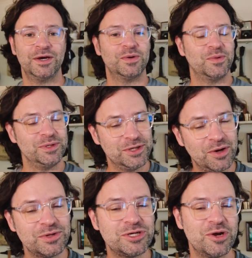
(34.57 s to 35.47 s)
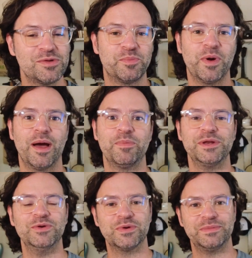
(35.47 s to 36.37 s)
well, when you go to show the property,
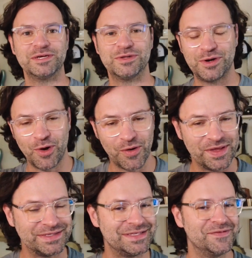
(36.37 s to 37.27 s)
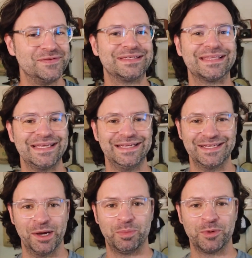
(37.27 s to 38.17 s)
you want to make sure that all that stuff is cleaned
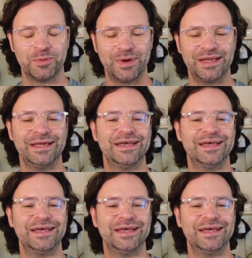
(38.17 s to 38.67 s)
up, right?